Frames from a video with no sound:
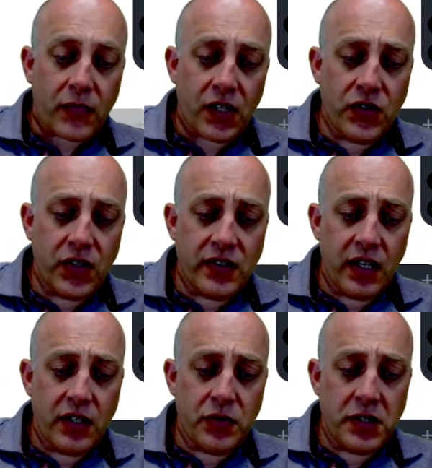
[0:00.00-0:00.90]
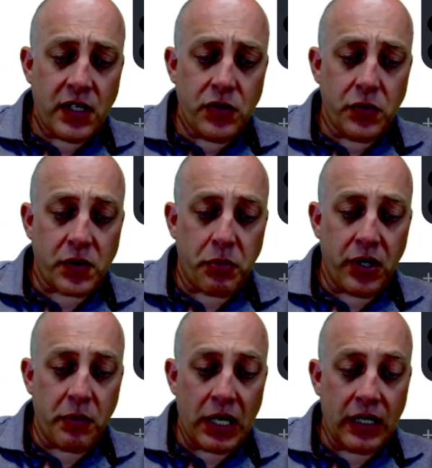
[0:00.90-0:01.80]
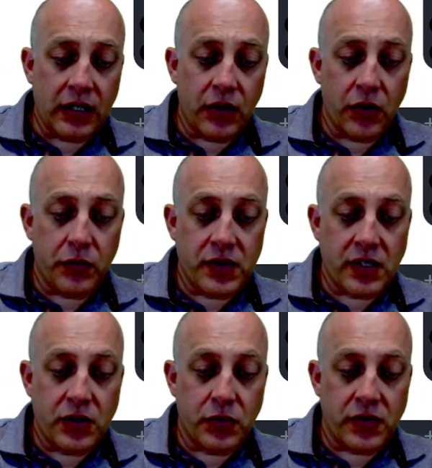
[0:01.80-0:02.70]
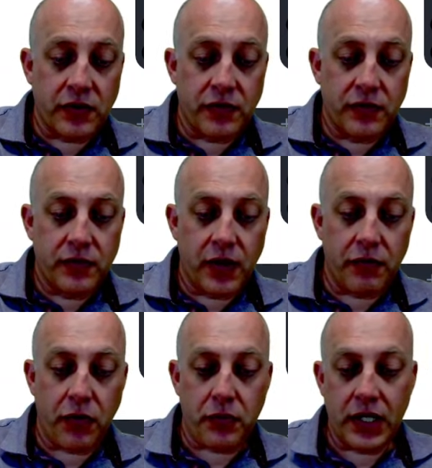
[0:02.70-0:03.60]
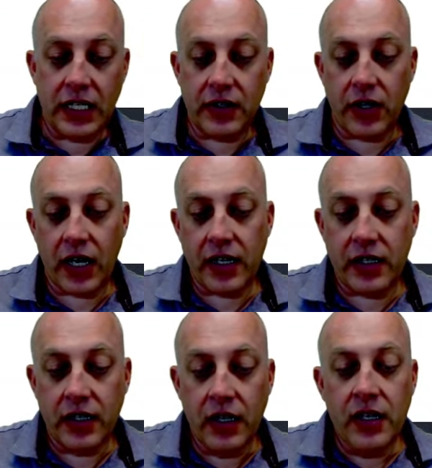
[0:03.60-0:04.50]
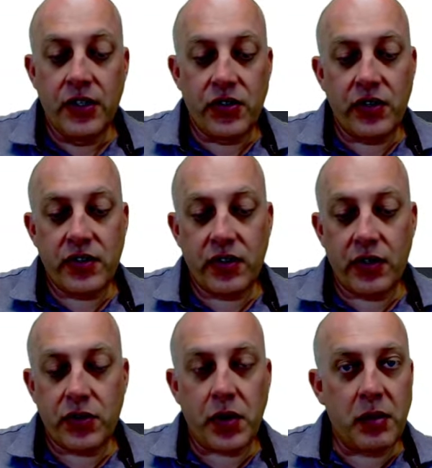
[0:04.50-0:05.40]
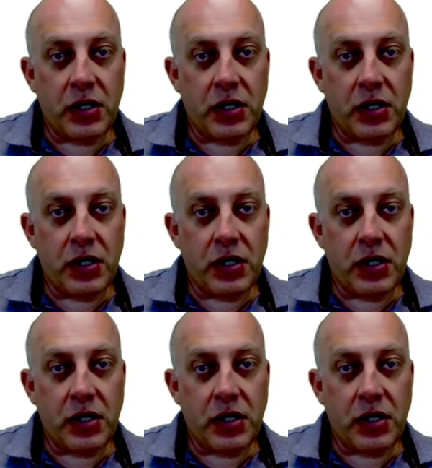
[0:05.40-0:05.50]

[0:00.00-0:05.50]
So you can see these residuals are pretty big, residuals of 3 or higher. So there's quite a bit